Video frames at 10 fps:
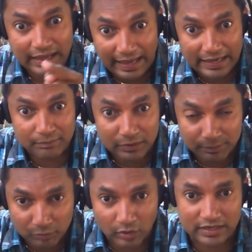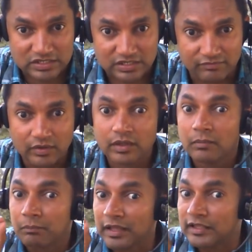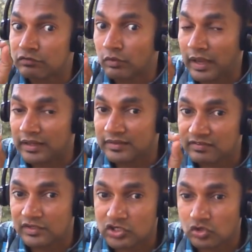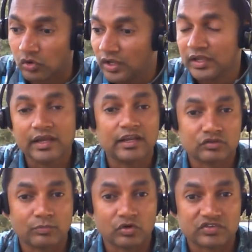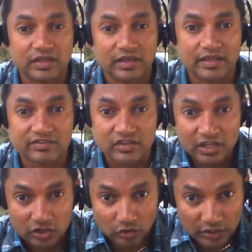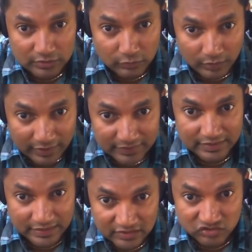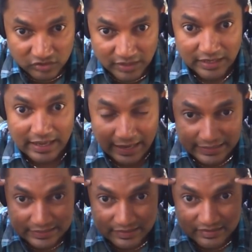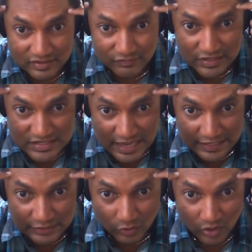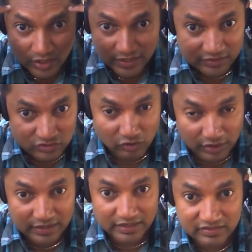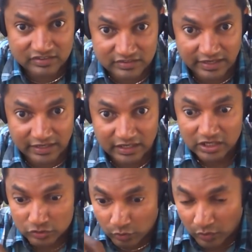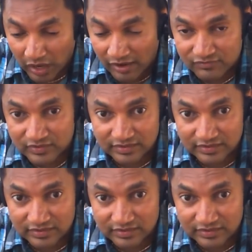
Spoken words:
and be proactive. Please look at this issue. It is more serious. You need to look at the industry, and industry will tell you it's not an easy thing to look after